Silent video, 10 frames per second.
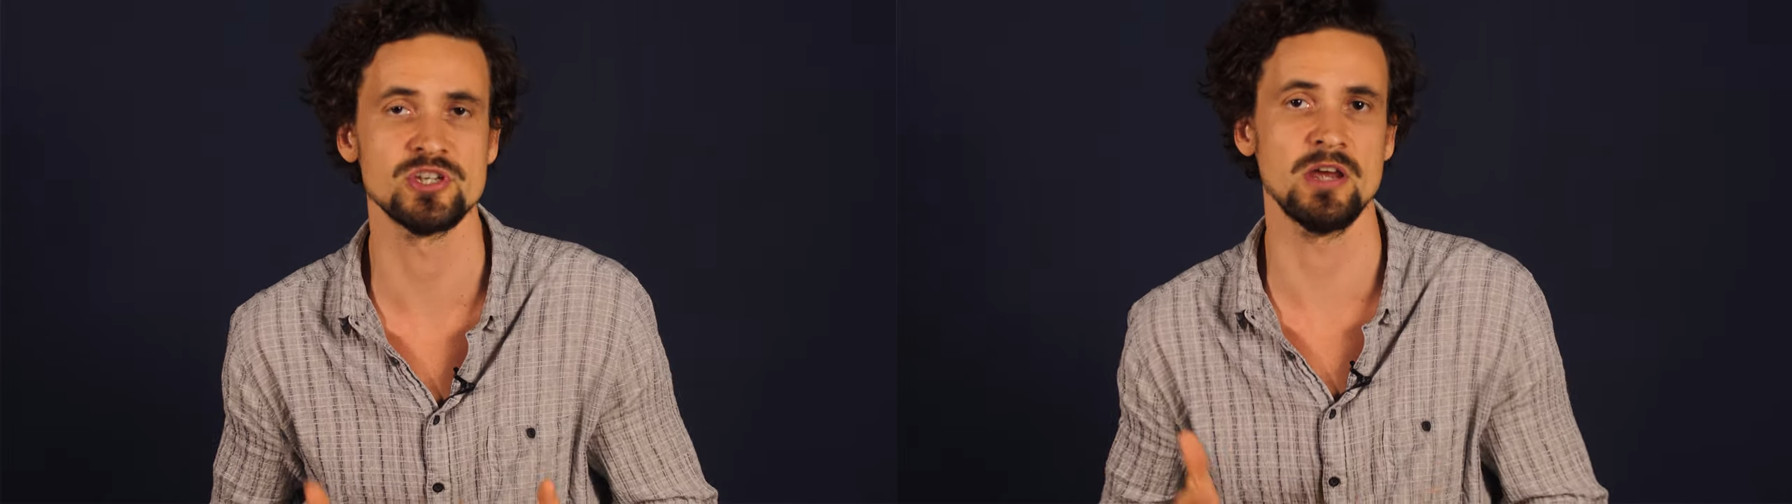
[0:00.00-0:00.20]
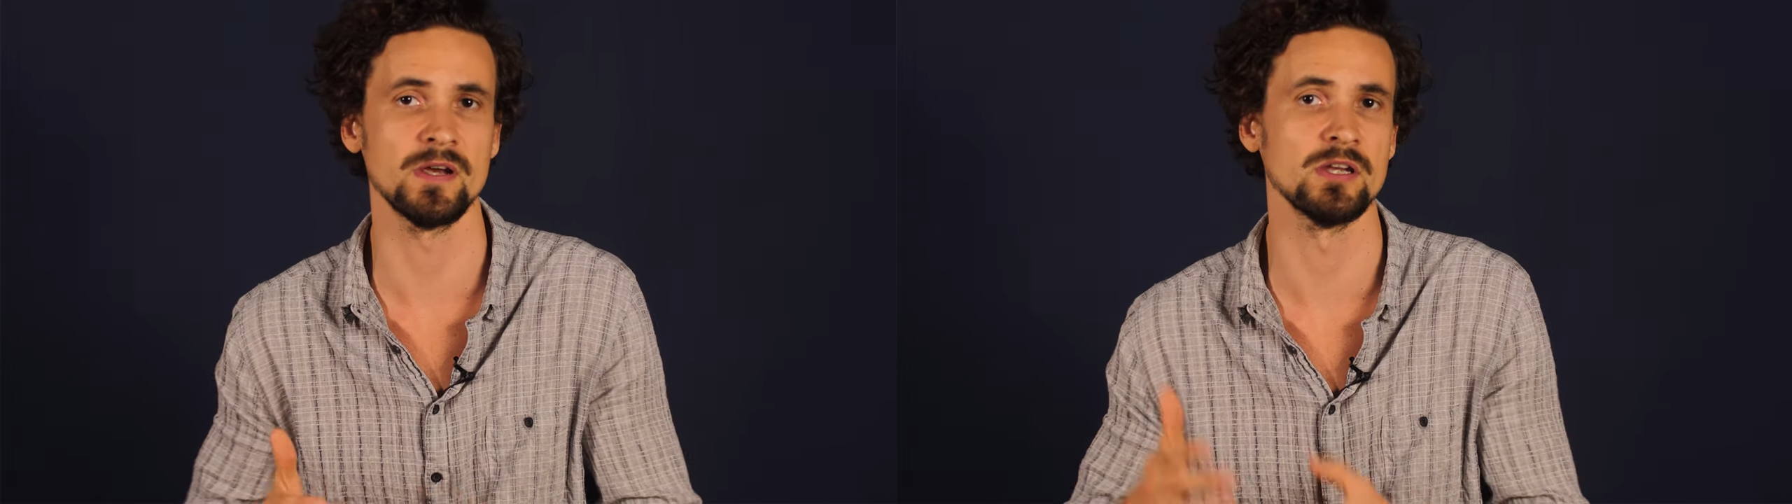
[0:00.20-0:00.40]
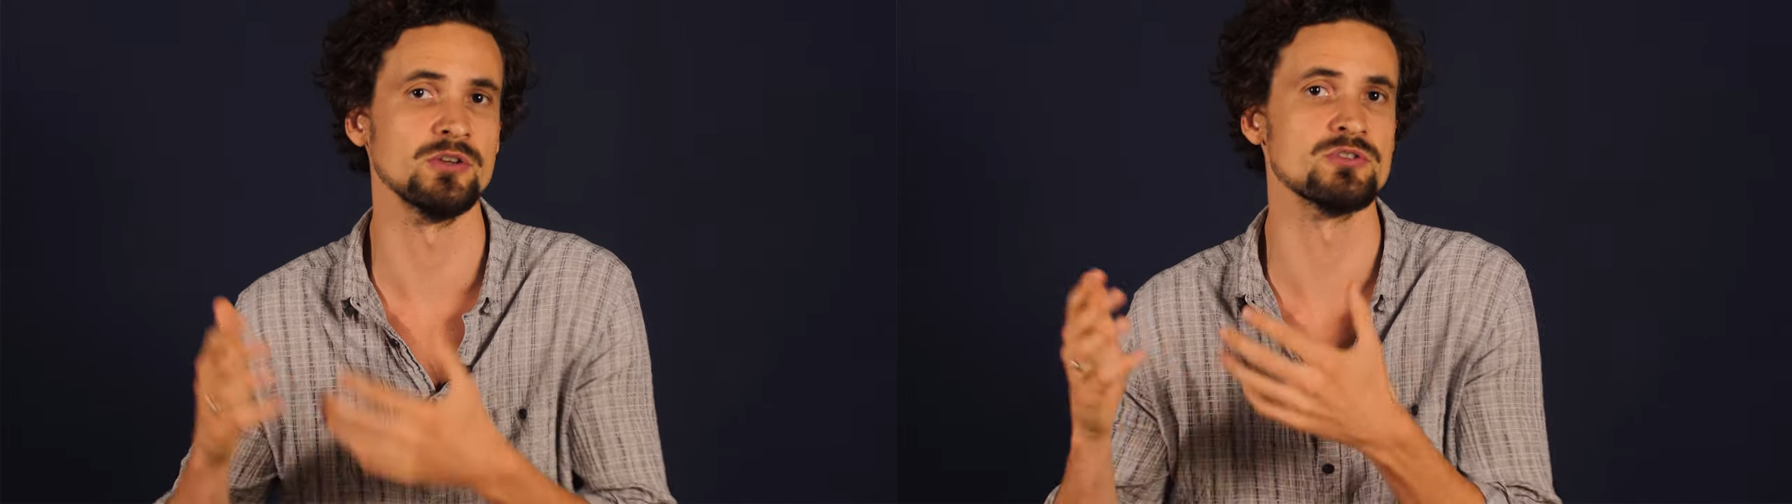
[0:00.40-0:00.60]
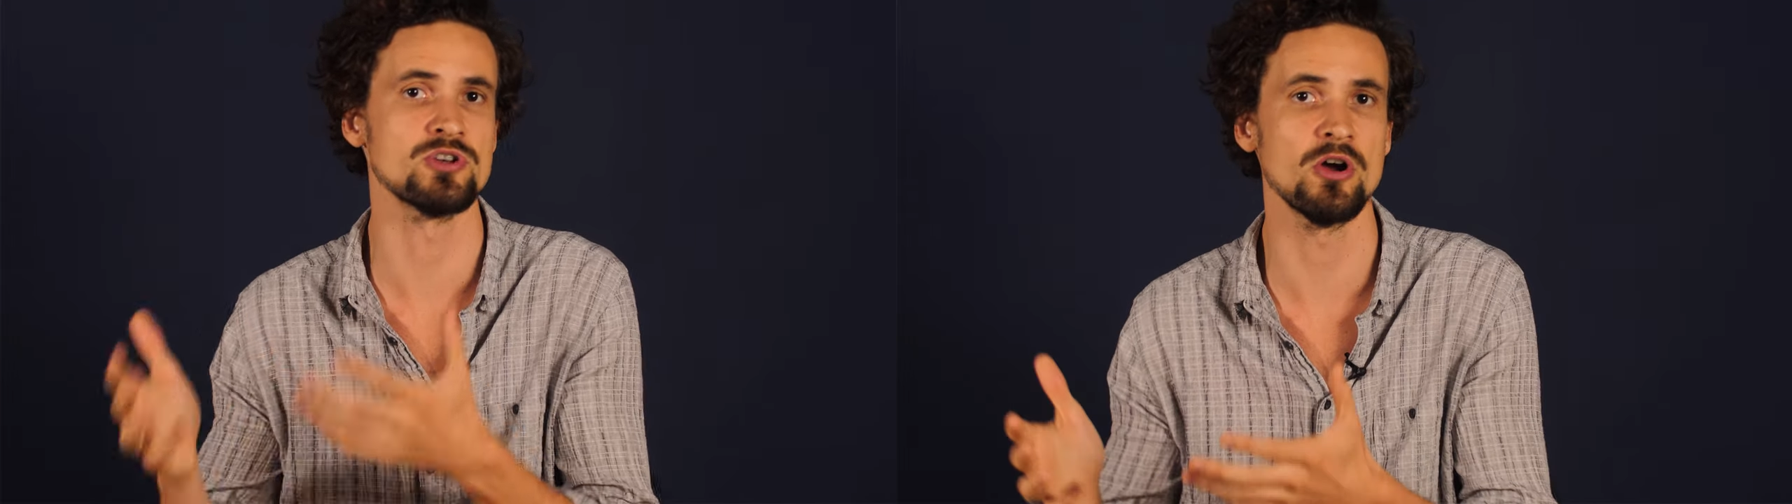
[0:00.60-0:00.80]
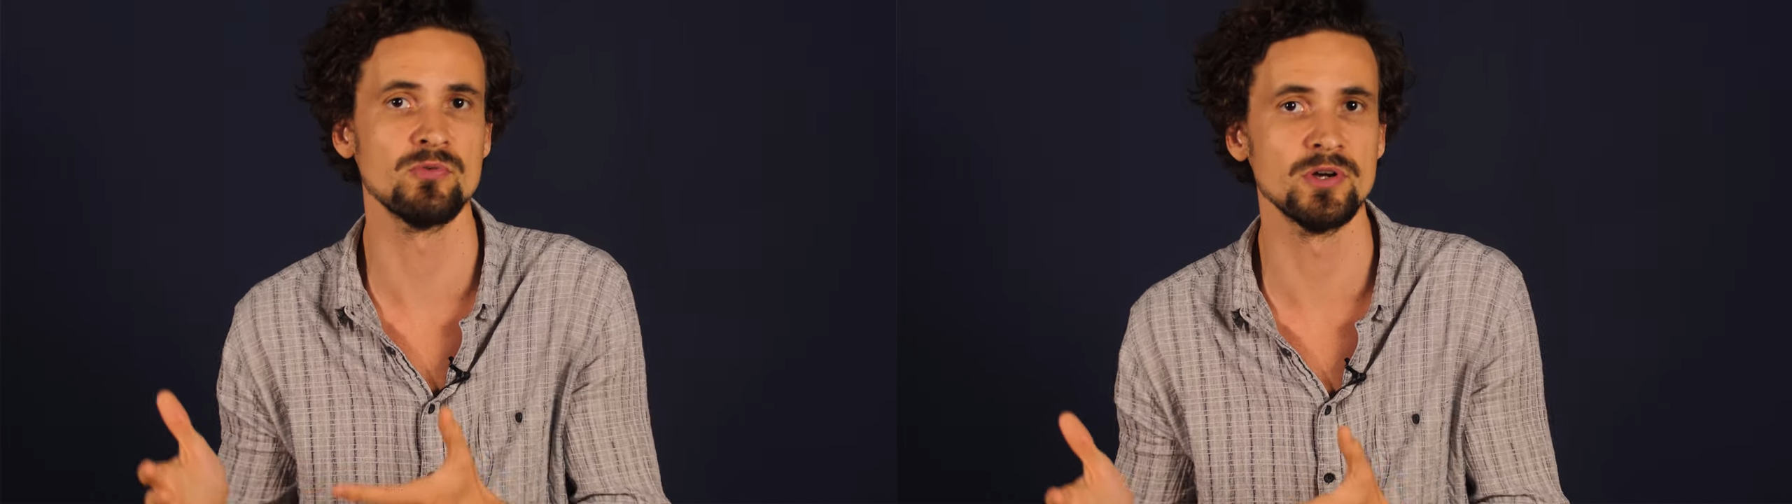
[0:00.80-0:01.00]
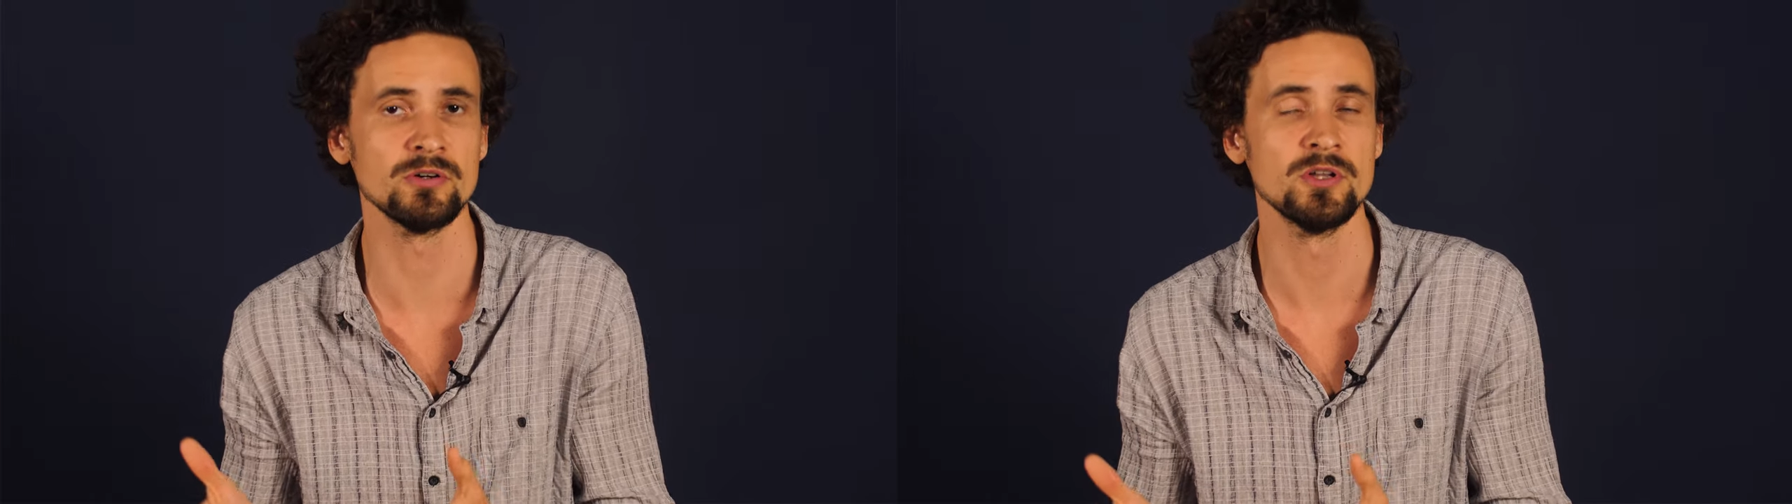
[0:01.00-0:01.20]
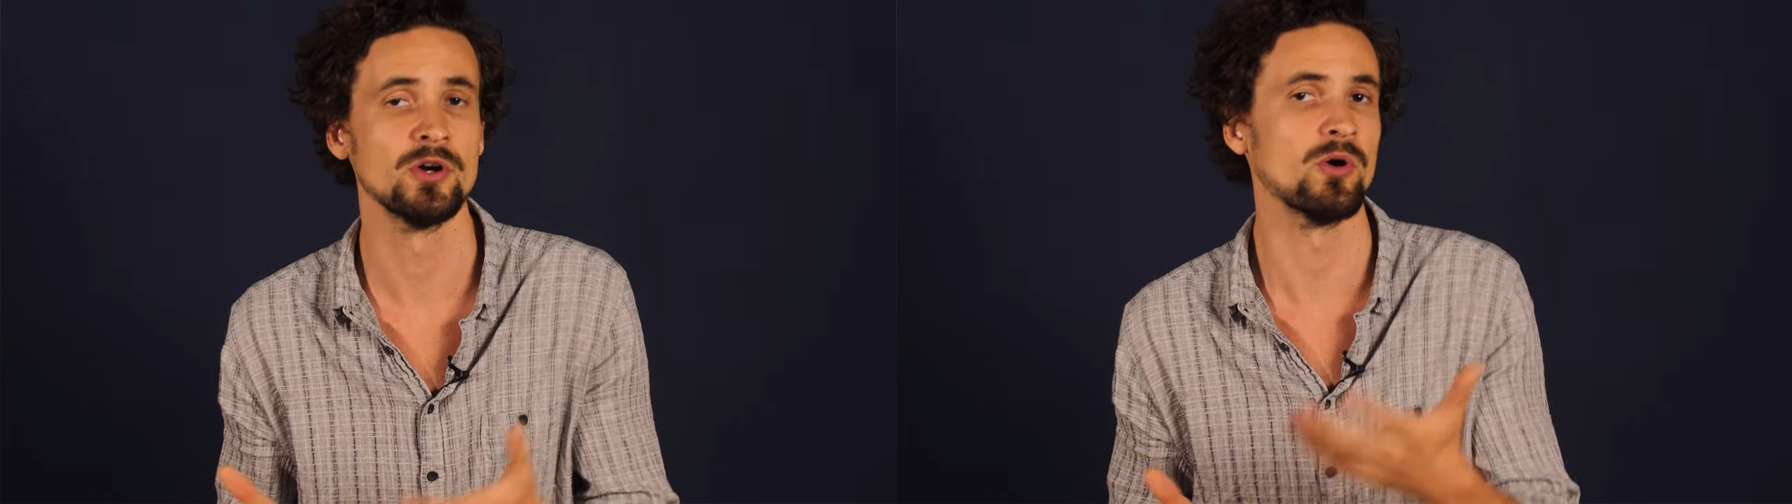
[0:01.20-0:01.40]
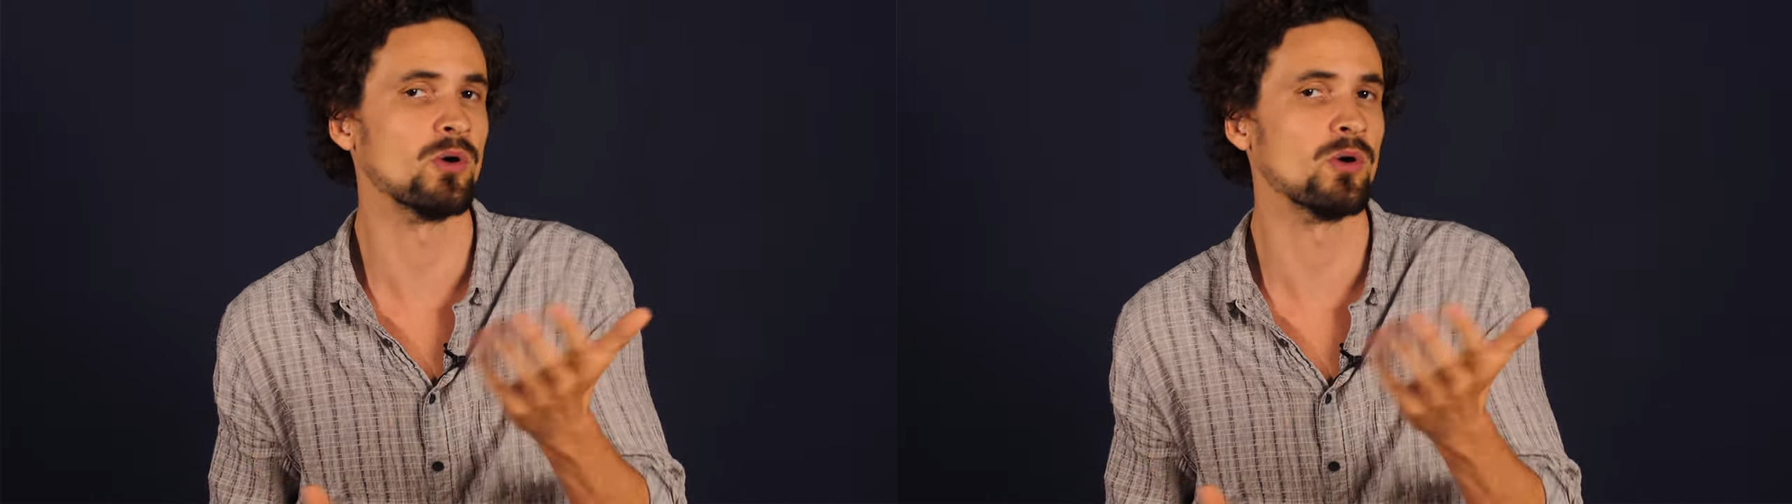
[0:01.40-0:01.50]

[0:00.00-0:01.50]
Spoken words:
sharing a new showreel,